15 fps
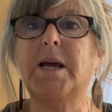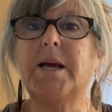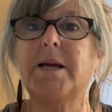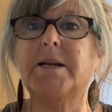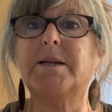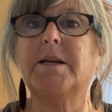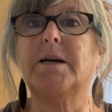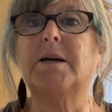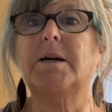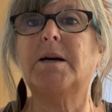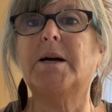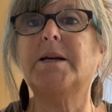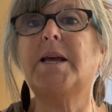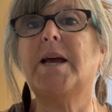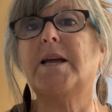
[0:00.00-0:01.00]
And
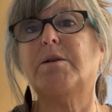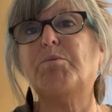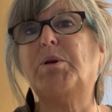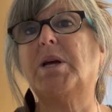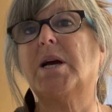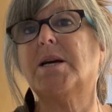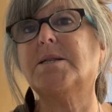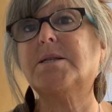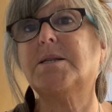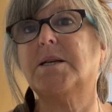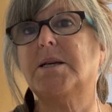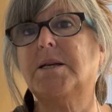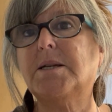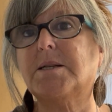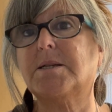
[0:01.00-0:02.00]
again, because
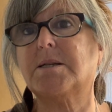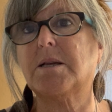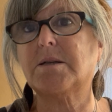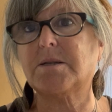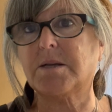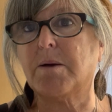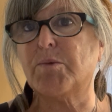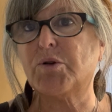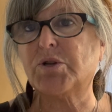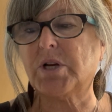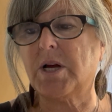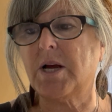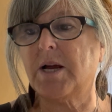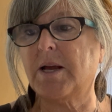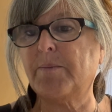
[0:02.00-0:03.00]
it's
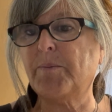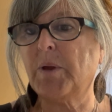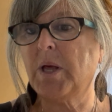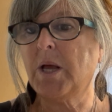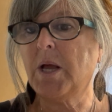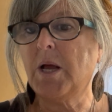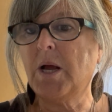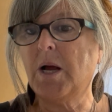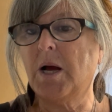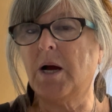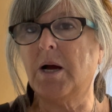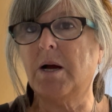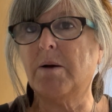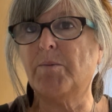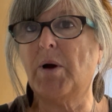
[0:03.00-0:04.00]
summertime,
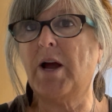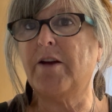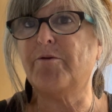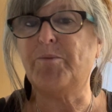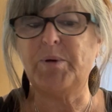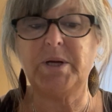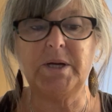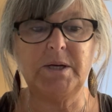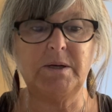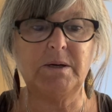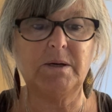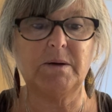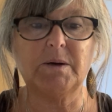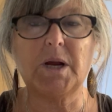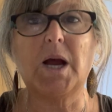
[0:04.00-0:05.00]
I've
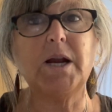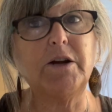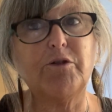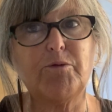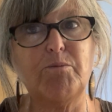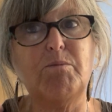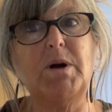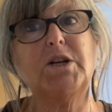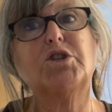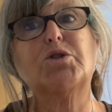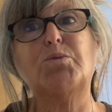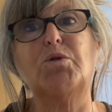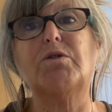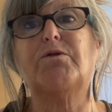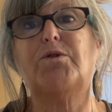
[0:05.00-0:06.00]
been kind of
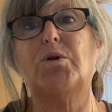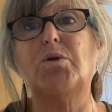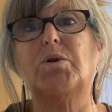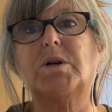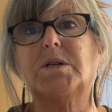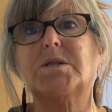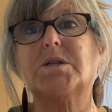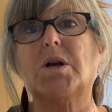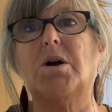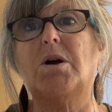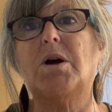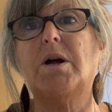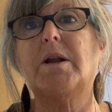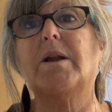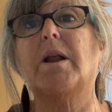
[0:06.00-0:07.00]
much more focused
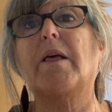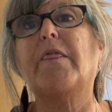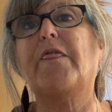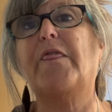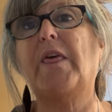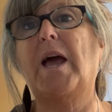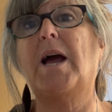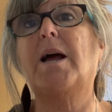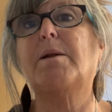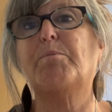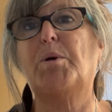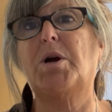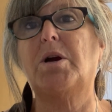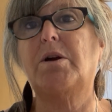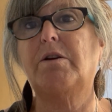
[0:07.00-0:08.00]
on that
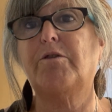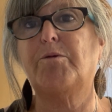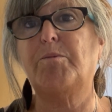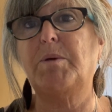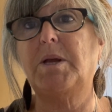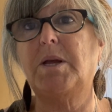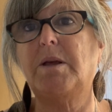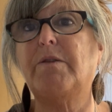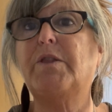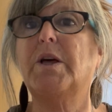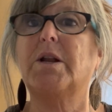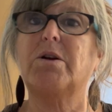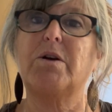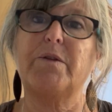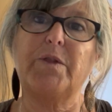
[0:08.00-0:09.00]
part of me
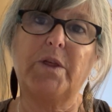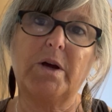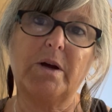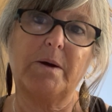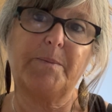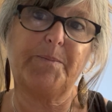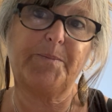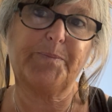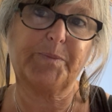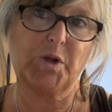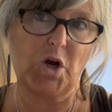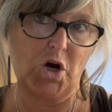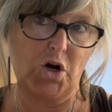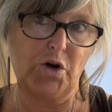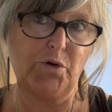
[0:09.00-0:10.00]
than on the
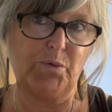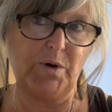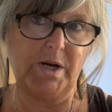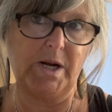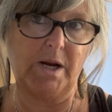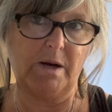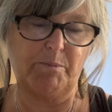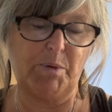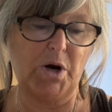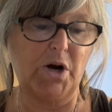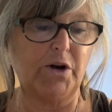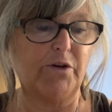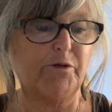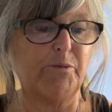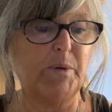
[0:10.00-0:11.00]
card reading
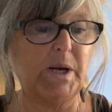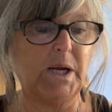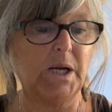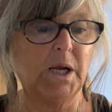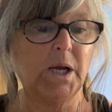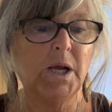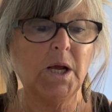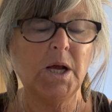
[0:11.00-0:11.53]
part of me.